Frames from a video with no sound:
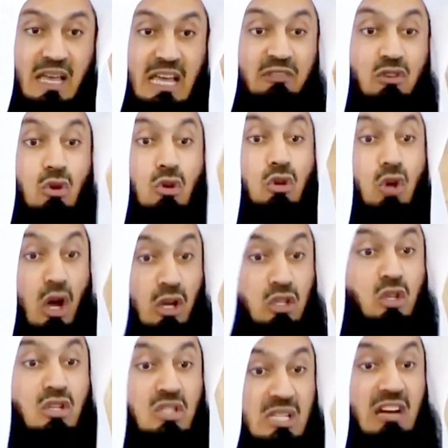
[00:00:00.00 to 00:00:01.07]
If you got
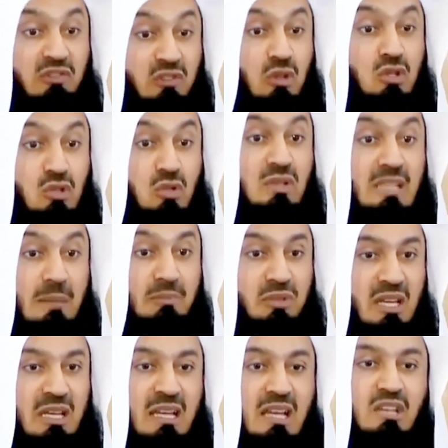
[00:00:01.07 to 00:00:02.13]
yourself used to
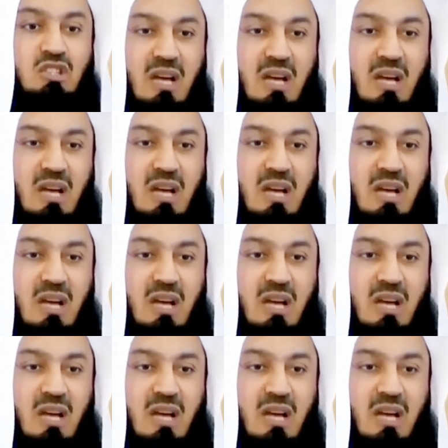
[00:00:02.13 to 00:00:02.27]
something,